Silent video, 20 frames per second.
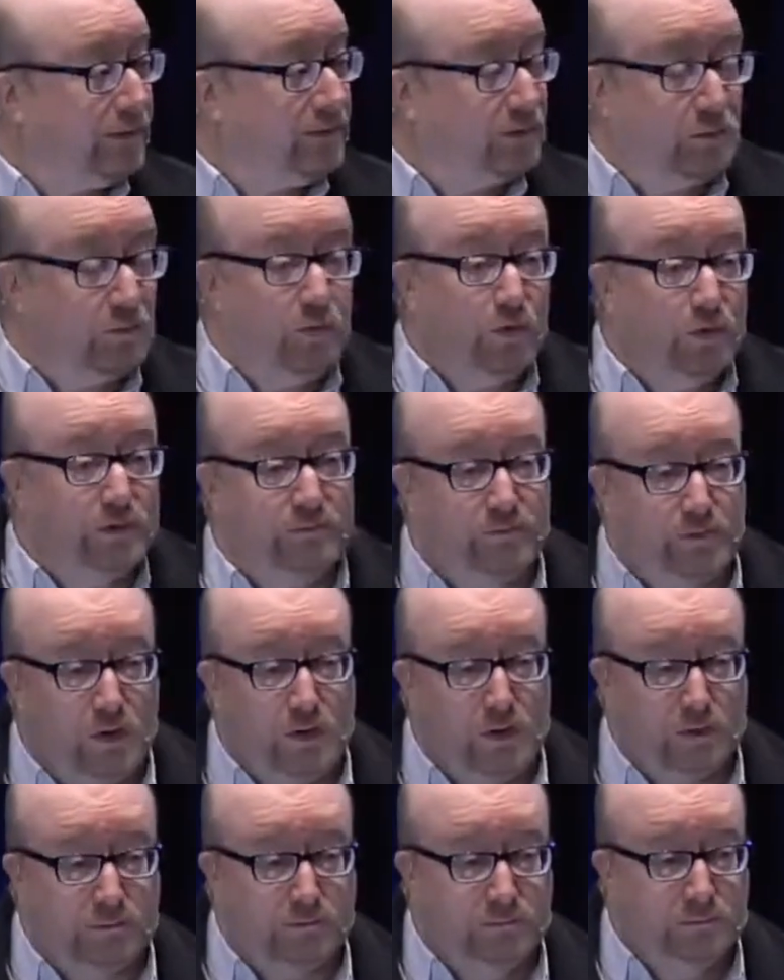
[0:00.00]
the word of
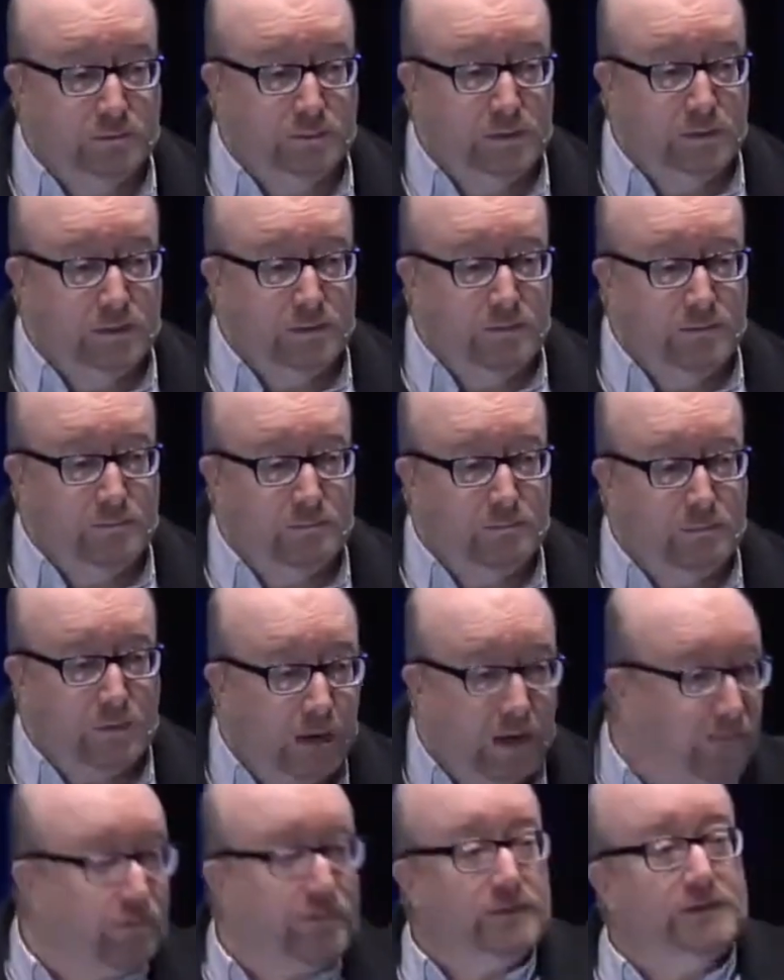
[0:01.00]
God.
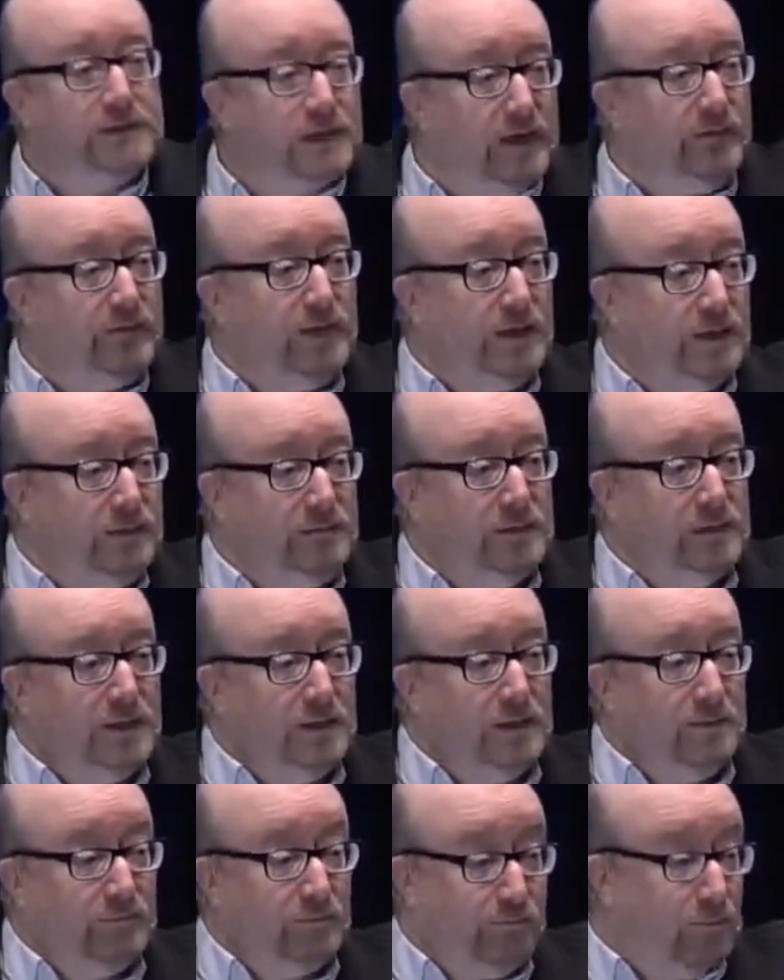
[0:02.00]

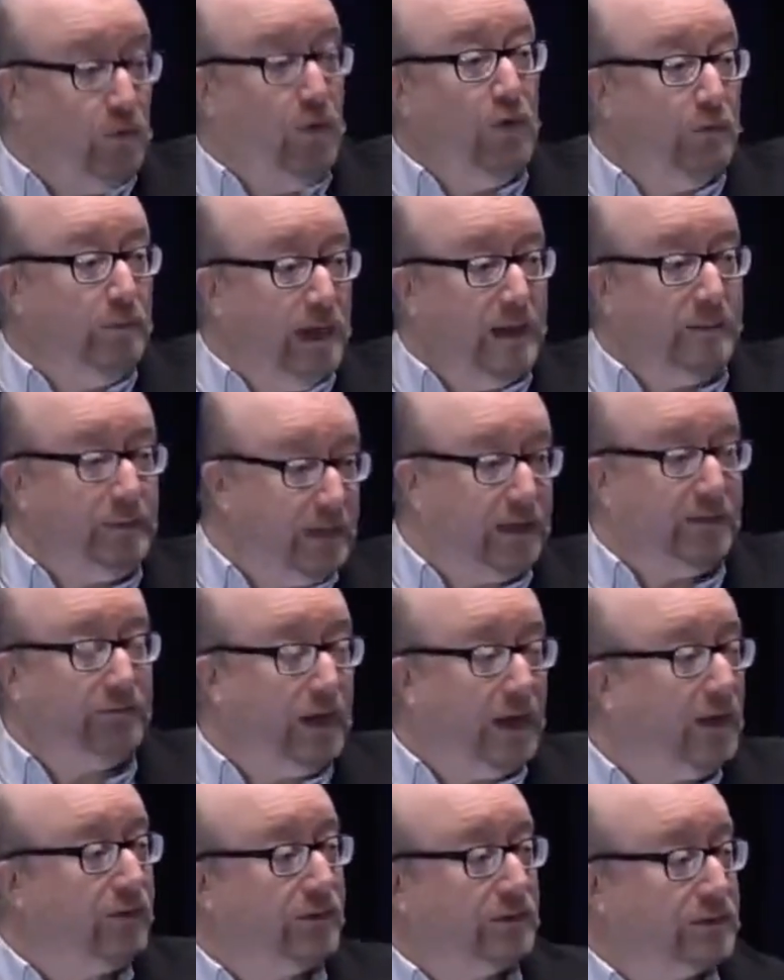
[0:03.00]
174 maybe out of
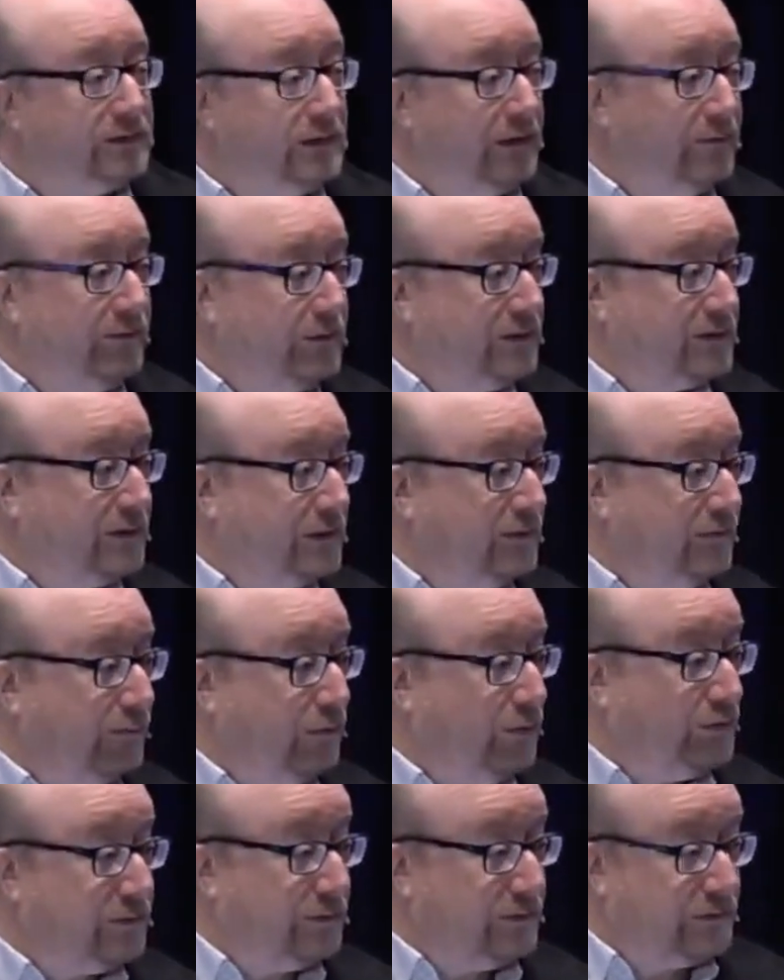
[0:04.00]
176
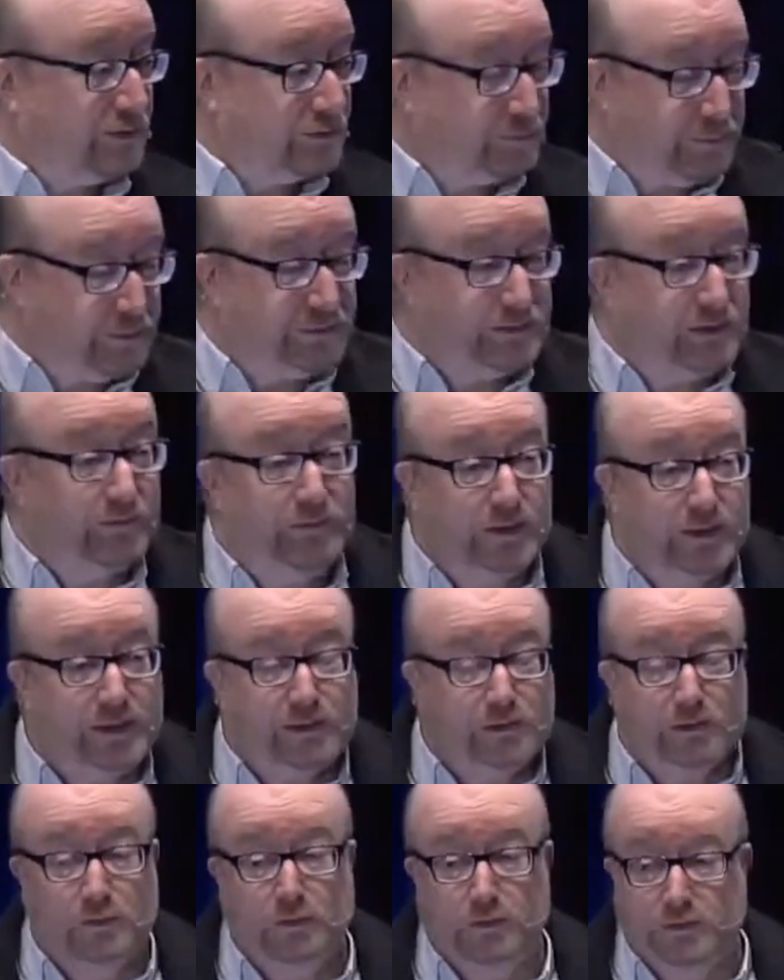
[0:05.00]
verses, it specifically
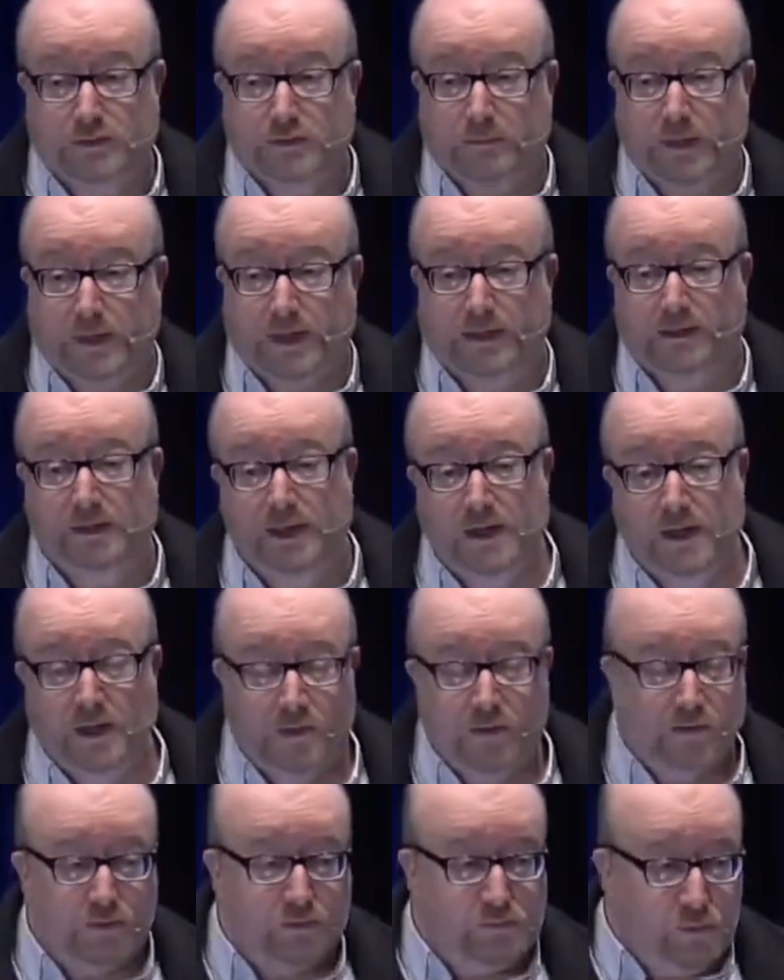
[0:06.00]
talks about
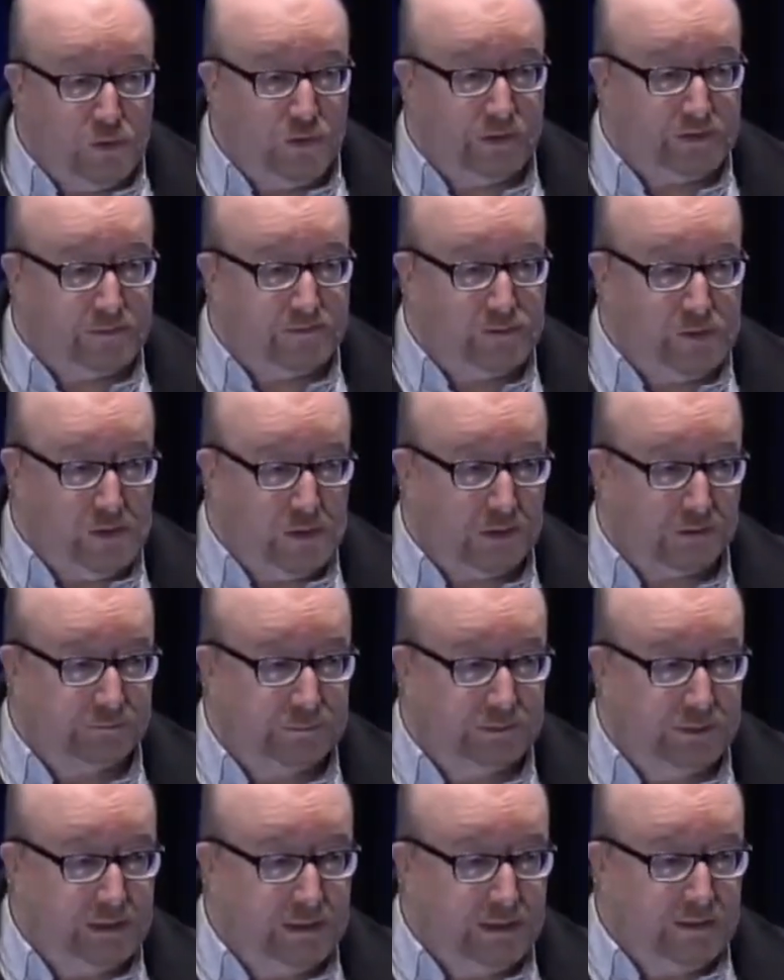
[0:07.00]
the word of God,
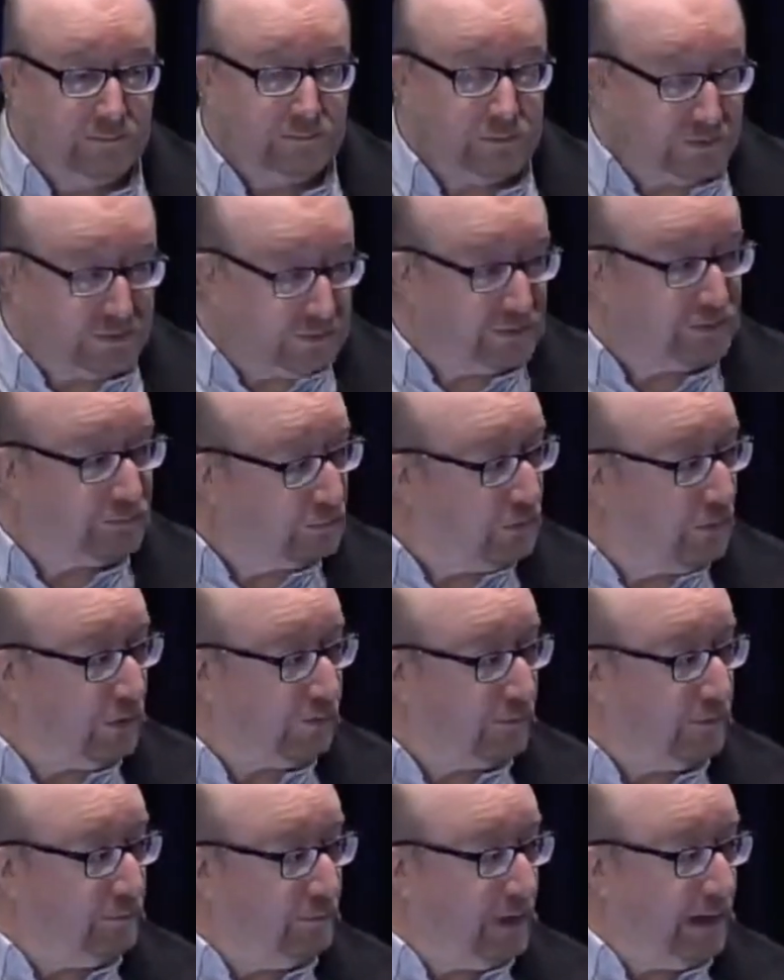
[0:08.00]
which is quite
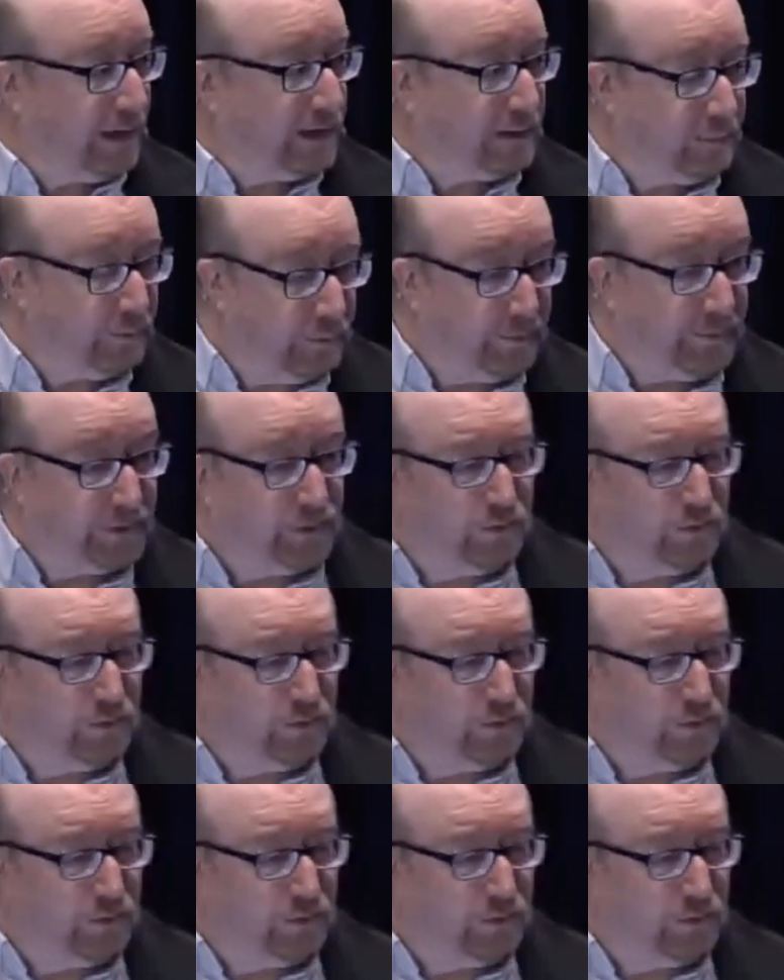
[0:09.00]
remarkable. But it